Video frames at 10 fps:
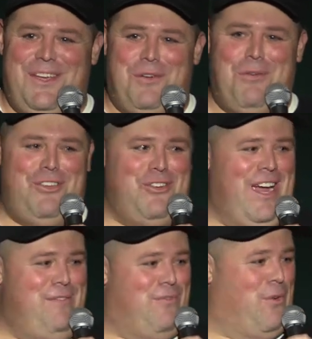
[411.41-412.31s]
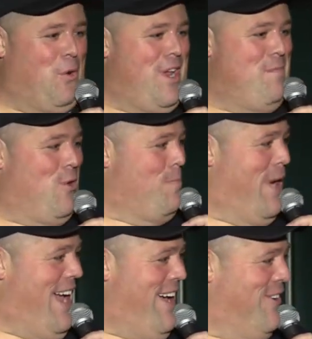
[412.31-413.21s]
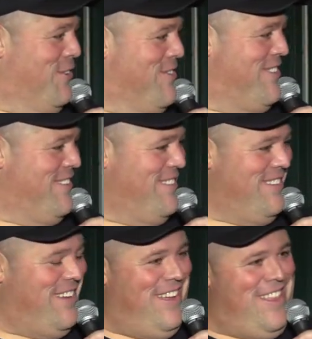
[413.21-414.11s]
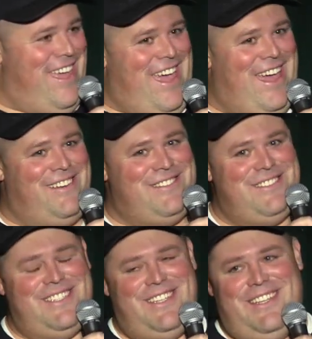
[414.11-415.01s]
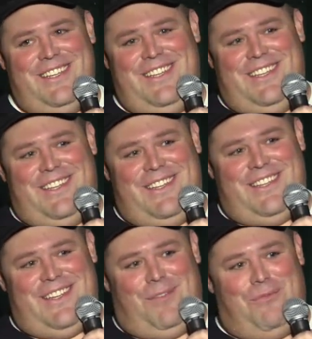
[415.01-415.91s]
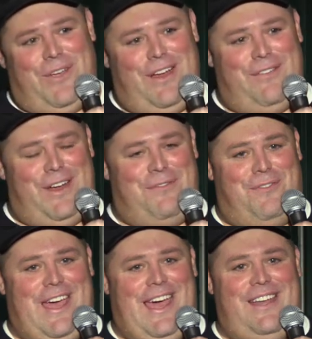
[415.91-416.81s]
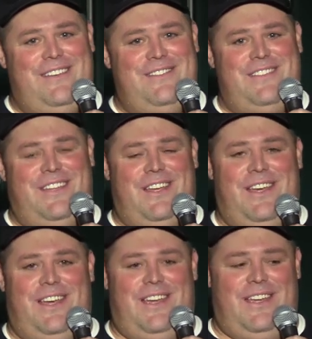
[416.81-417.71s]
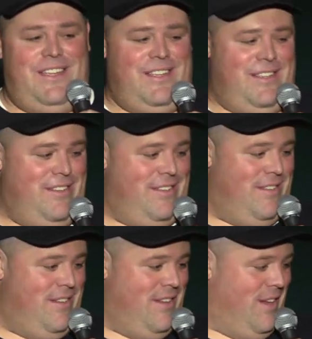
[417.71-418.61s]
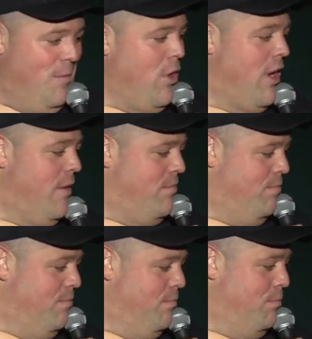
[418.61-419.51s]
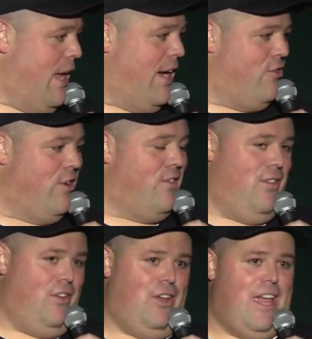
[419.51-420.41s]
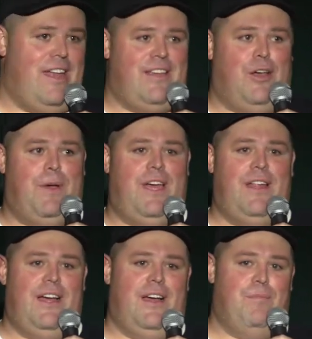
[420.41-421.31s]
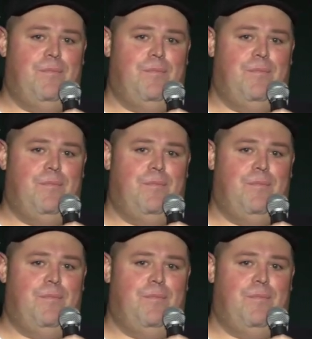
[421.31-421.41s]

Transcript: Where would you hide 40 more pounds on that? I'm very, very fat. Uh, I'm wearing a black shirt, so you can't tell, but um,